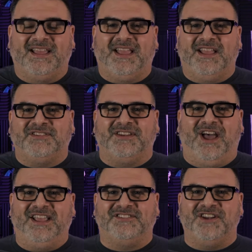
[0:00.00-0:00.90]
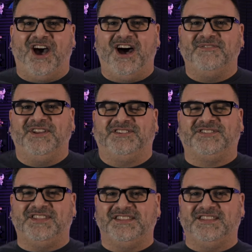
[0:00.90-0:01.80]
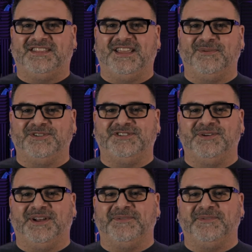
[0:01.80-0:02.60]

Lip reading: it's an obvious thing that they were doing.